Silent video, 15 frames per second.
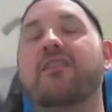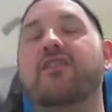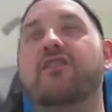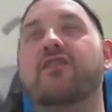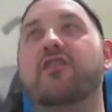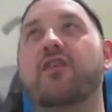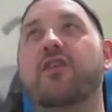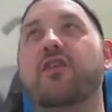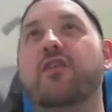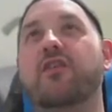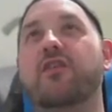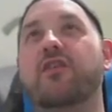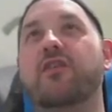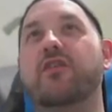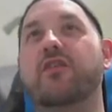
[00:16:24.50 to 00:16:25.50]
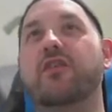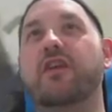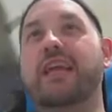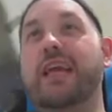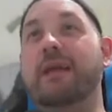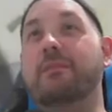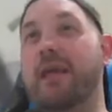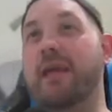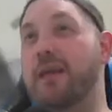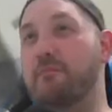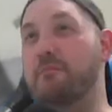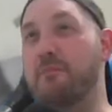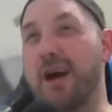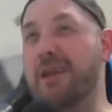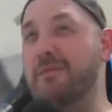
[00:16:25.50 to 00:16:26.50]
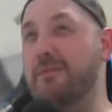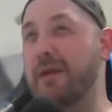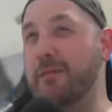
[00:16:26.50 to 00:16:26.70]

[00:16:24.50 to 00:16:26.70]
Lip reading: So keep that in mind.